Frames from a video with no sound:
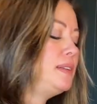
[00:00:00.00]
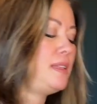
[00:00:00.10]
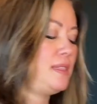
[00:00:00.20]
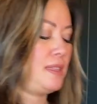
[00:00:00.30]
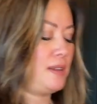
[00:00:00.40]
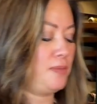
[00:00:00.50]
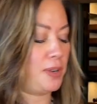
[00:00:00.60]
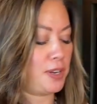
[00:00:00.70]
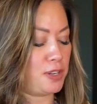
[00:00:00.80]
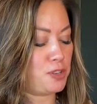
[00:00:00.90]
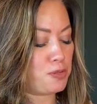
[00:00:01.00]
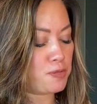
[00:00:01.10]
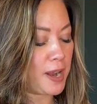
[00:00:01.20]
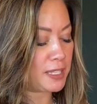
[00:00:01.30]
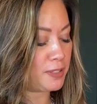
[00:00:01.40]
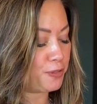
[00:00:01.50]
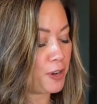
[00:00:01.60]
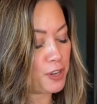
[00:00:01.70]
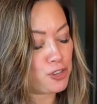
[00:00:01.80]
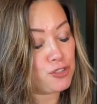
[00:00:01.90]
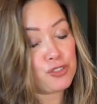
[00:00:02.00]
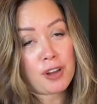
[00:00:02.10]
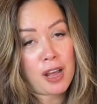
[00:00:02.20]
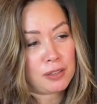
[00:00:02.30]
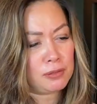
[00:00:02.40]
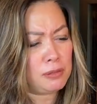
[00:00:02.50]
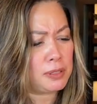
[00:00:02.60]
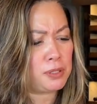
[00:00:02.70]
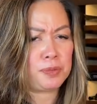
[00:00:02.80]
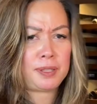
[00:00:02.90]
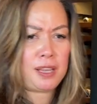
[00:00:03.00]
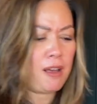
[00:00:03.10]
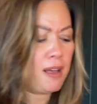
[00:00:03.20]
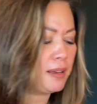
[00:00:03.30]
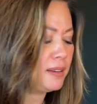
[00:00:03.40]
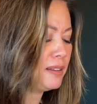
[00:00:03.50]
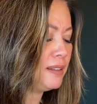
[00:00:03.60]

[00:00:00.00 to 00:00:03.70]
And then we're gonna transfer it. You do not, oh, it's really hot.